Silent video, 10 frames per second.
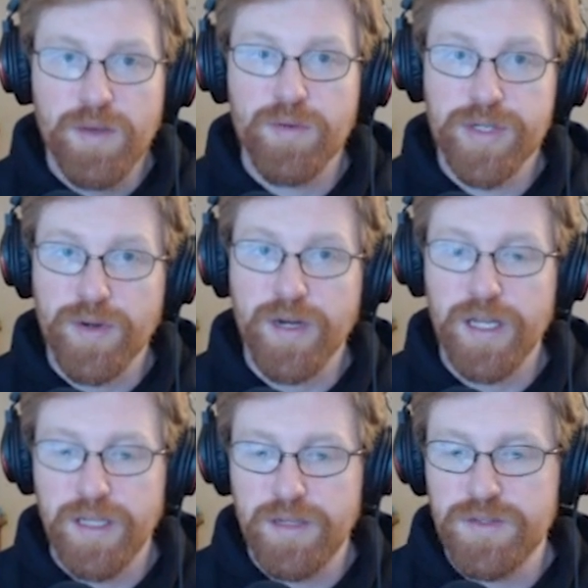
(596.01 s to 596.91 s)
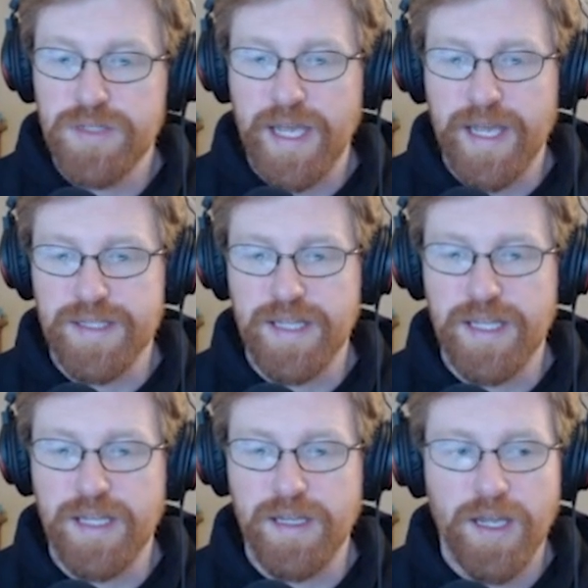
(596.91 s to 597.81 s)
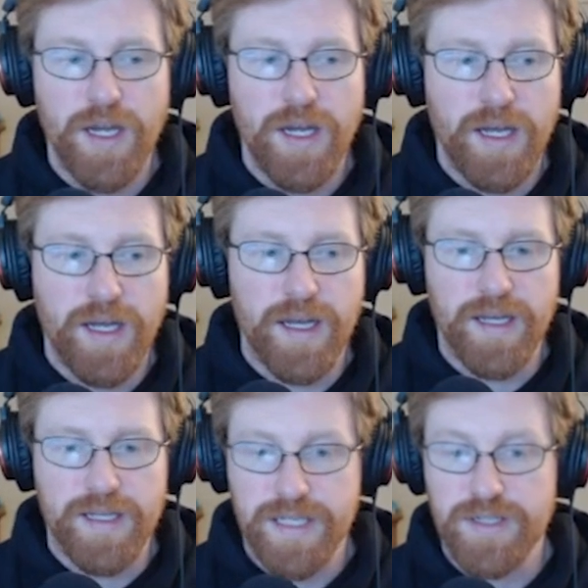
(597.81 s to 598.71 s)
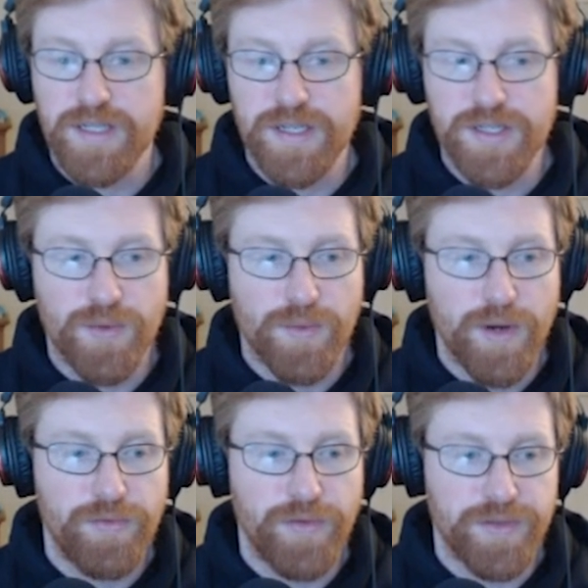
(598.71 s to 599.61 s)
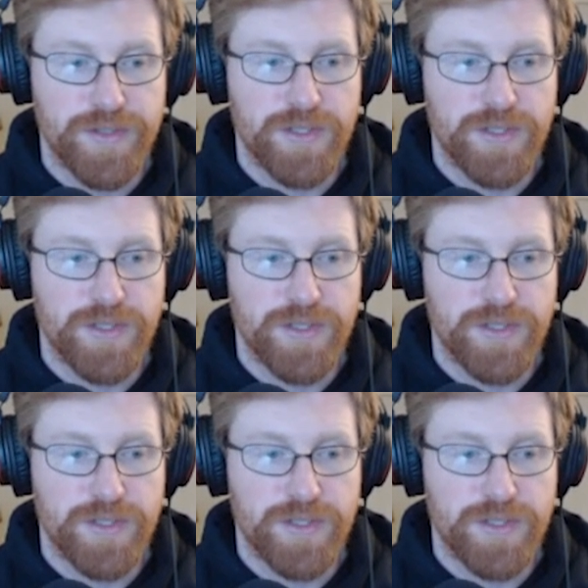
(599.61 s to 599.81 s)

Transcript: which we're going to use as the uh, essentially is the row filter.